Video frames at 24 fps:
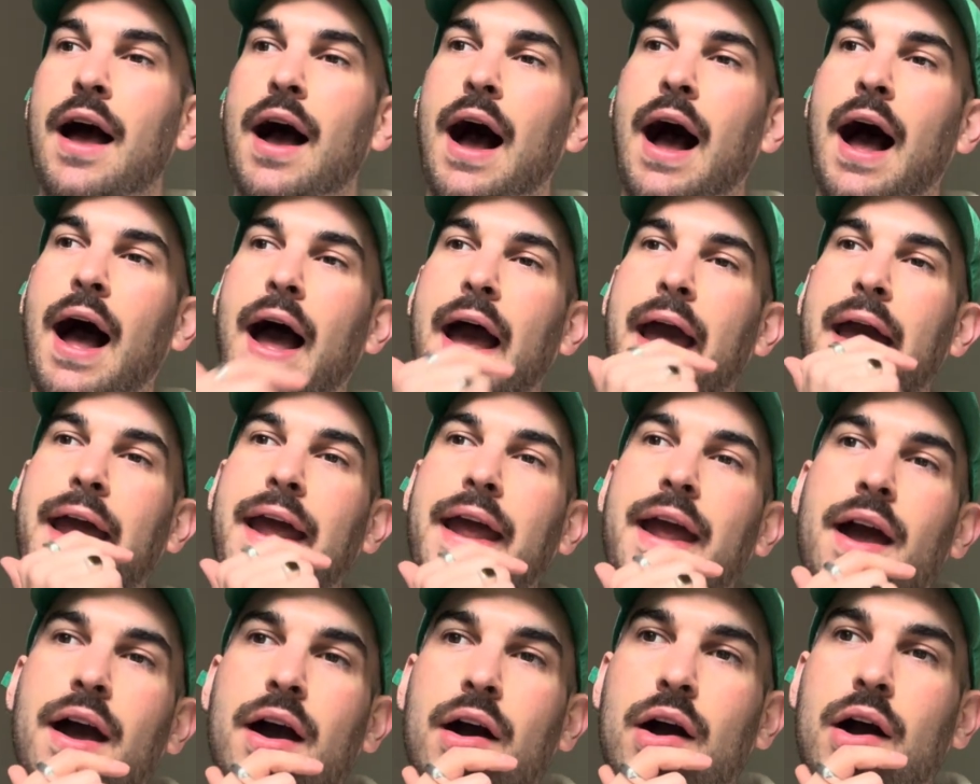
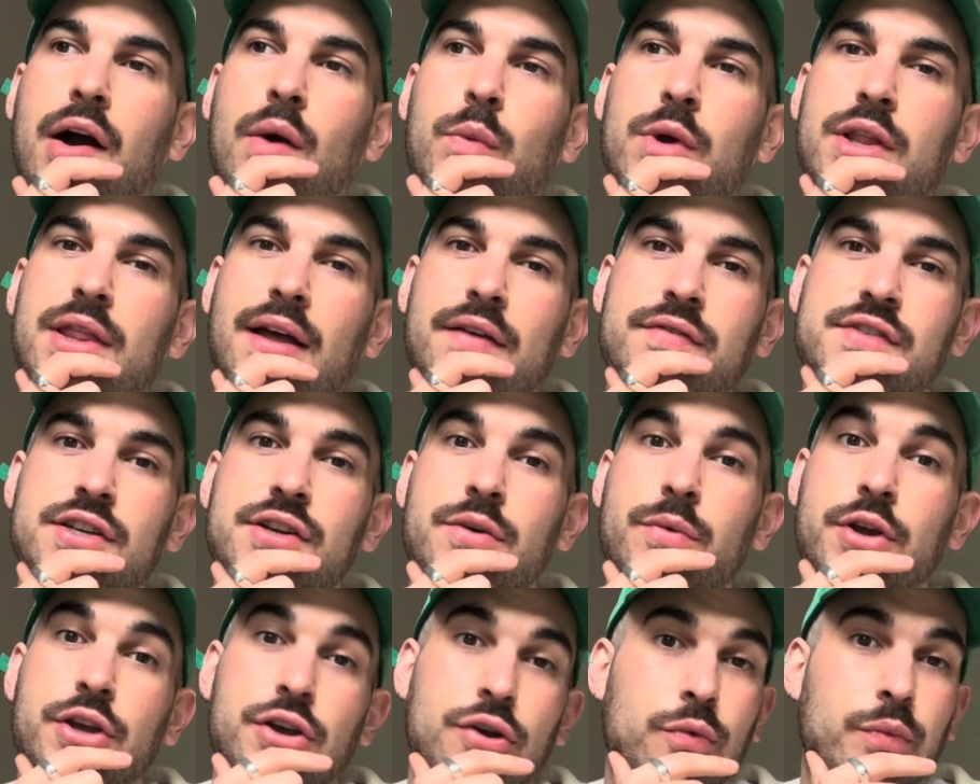I would love to know
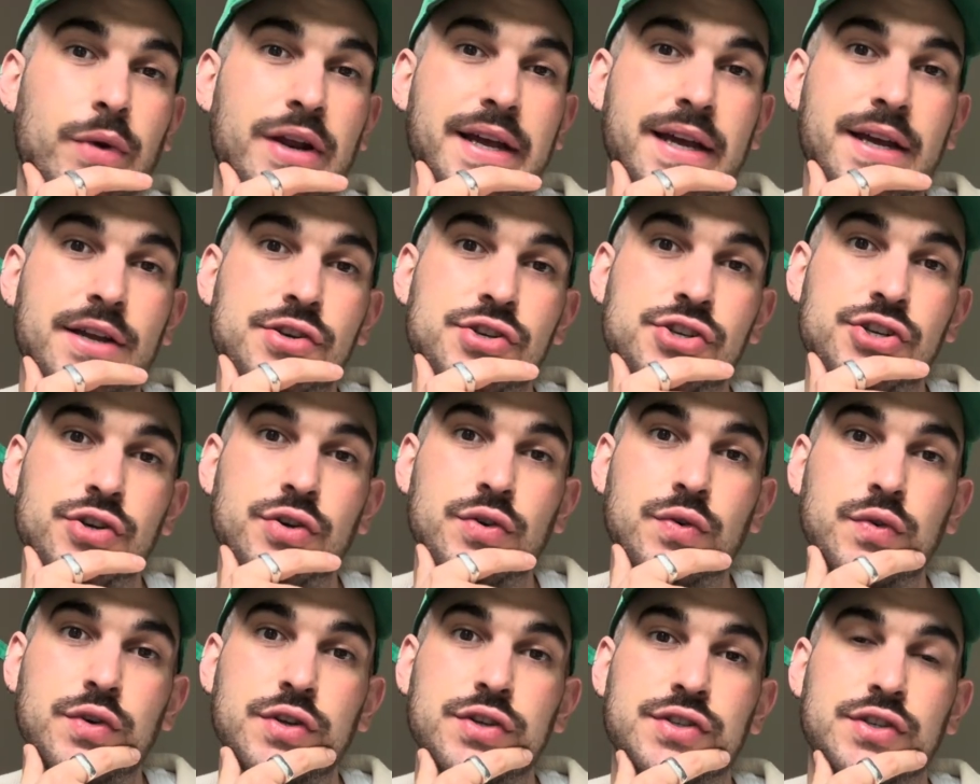what you're reading in
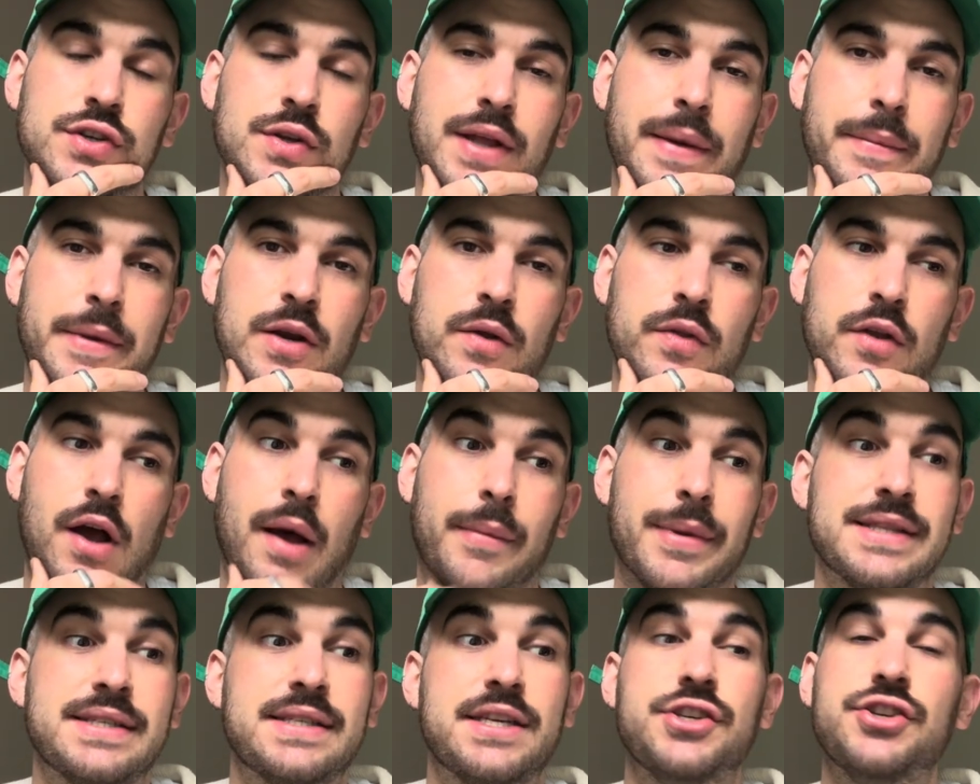June, so let me know in the
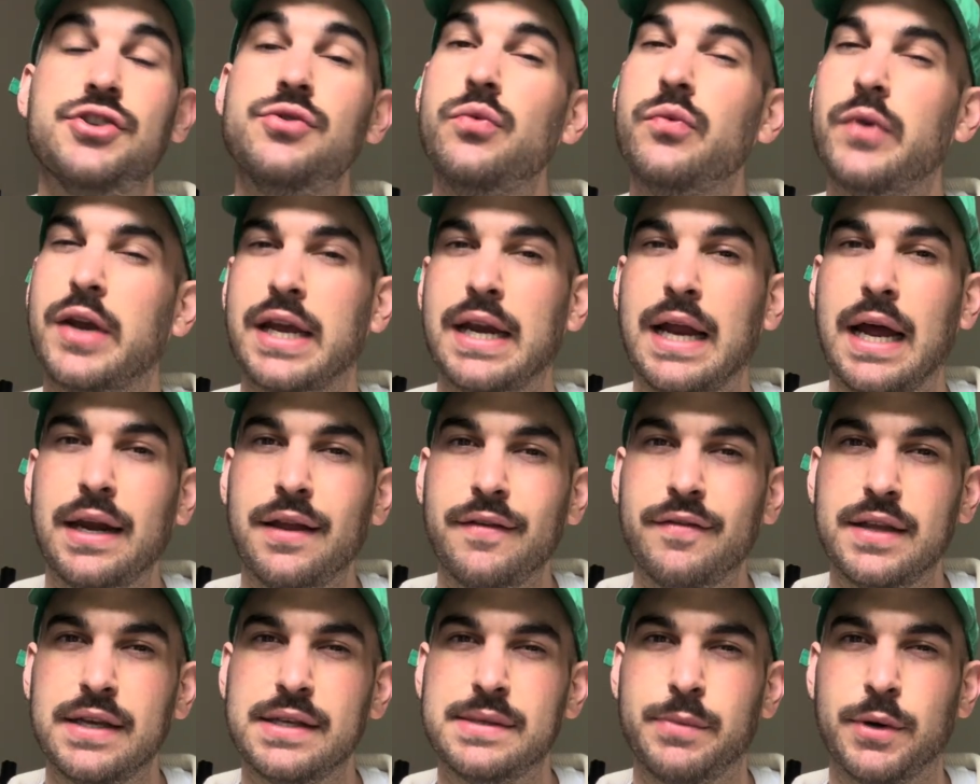comments. Did you read any of
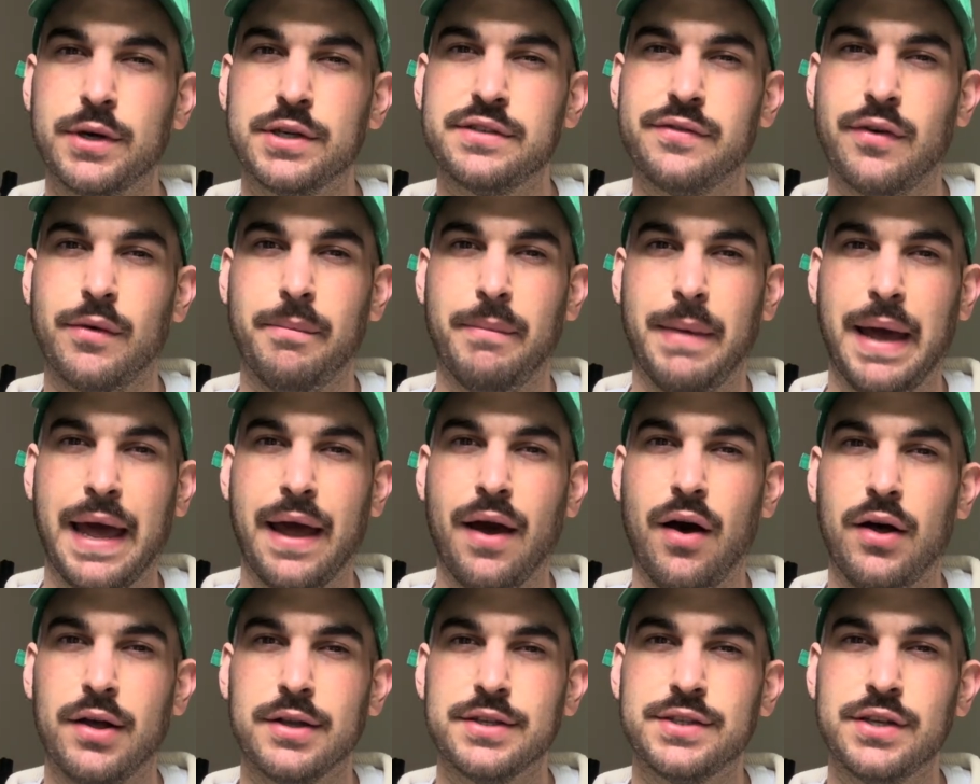these books from May
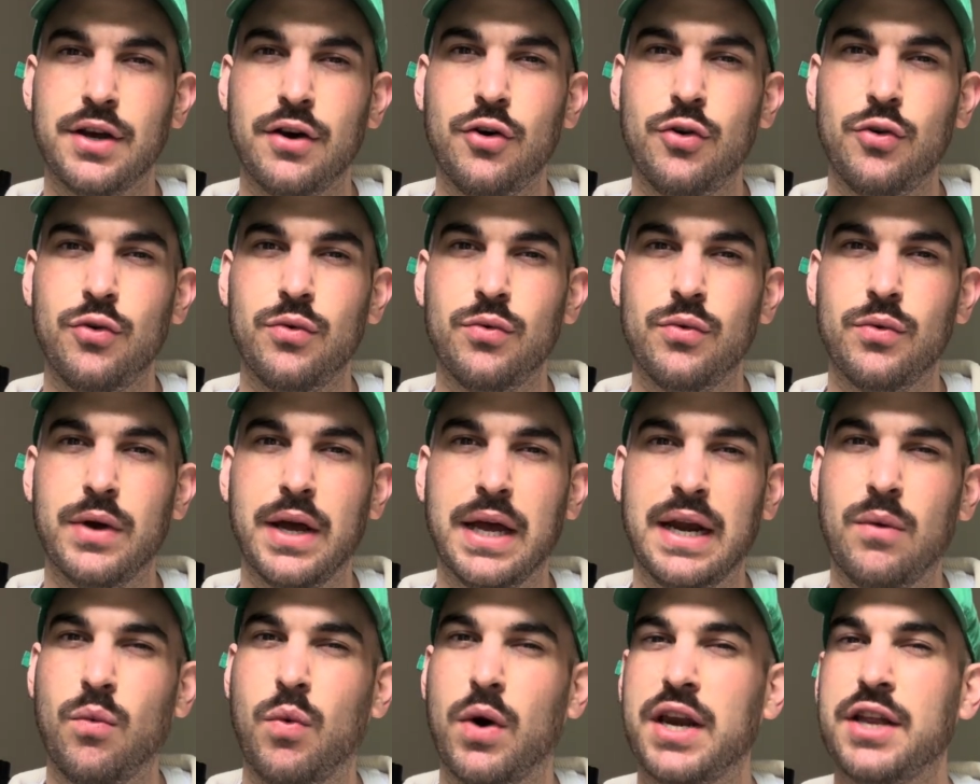also,
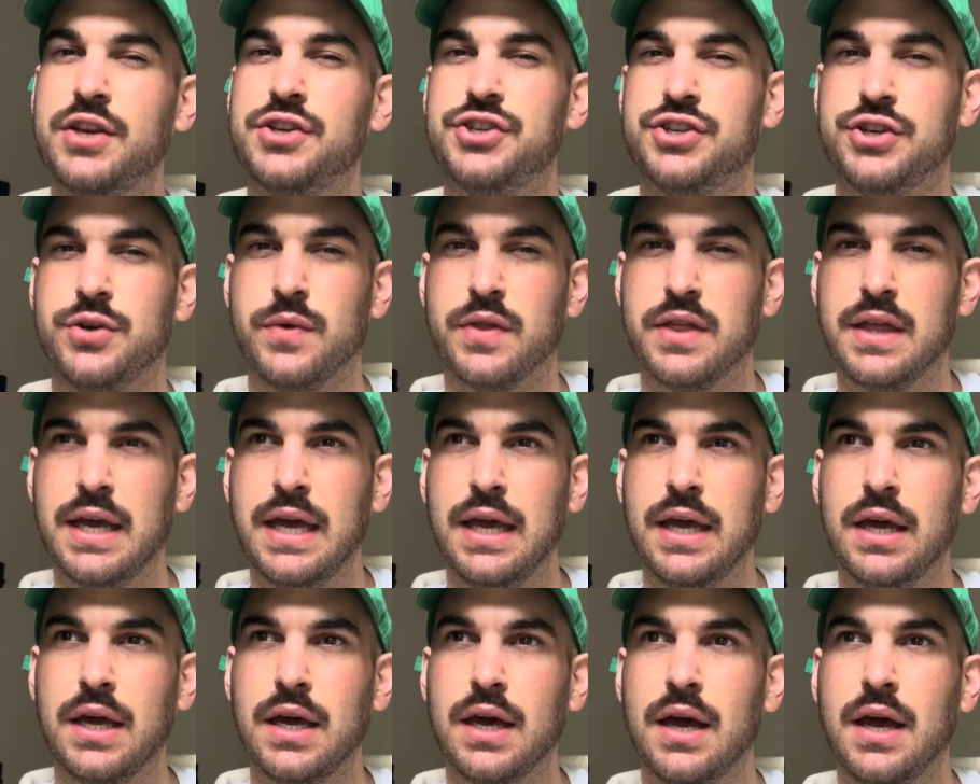and what did you
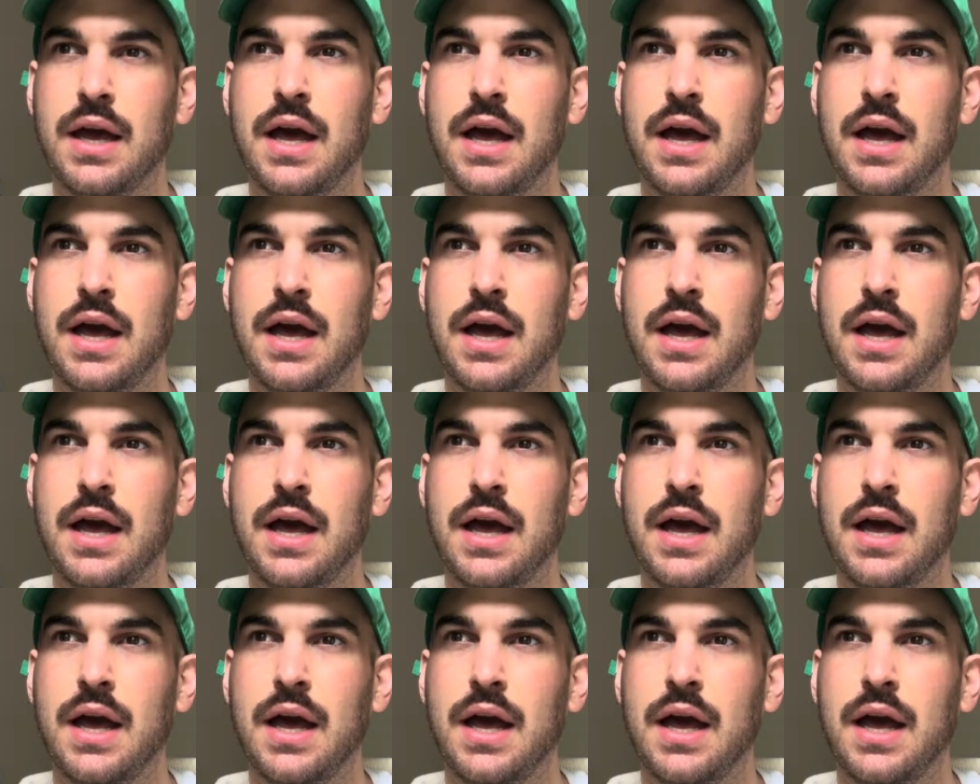think?